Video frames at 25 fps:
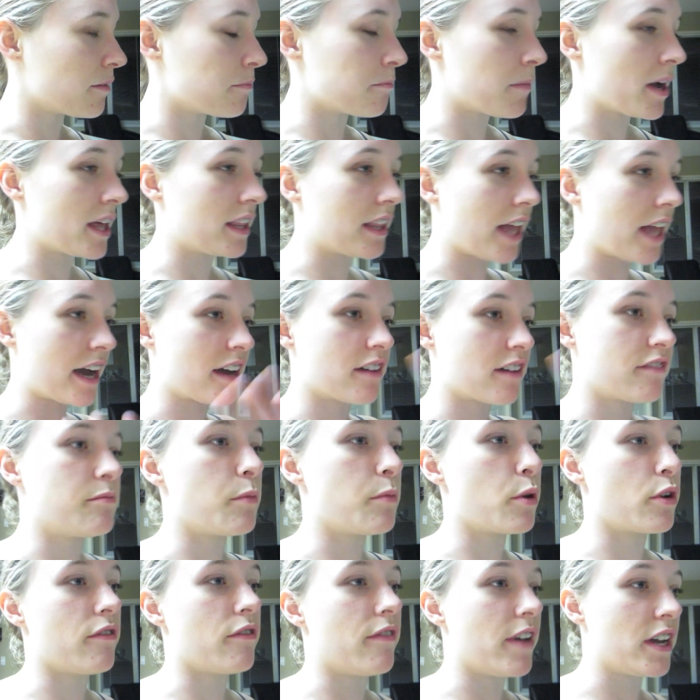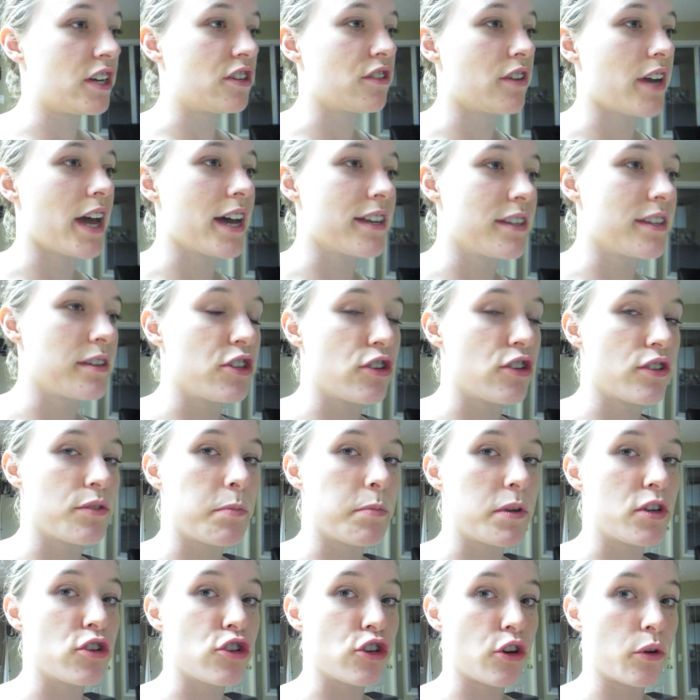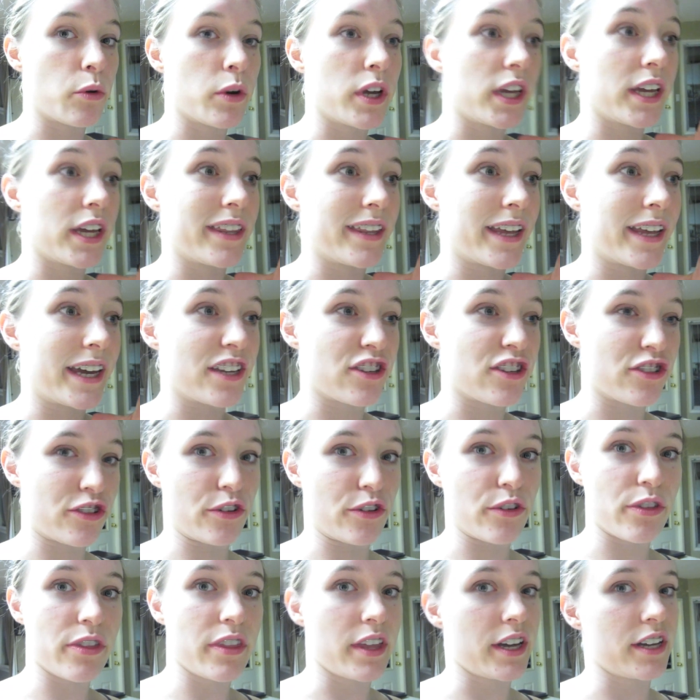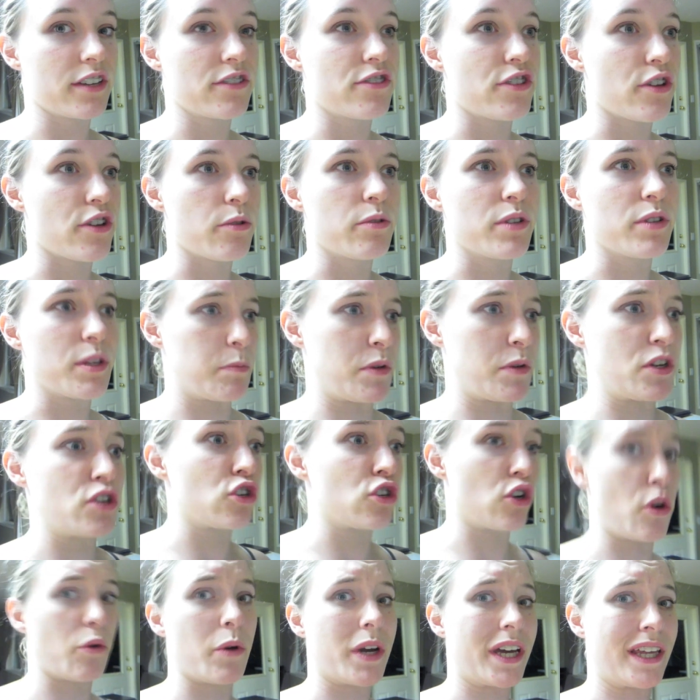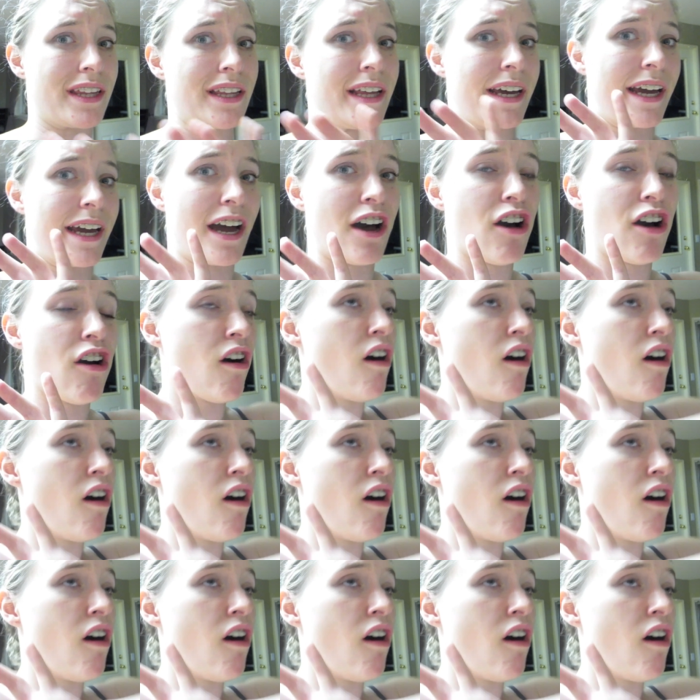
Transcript: my lack of motivation hasn't just been showing in like certain things though, it's been showing in like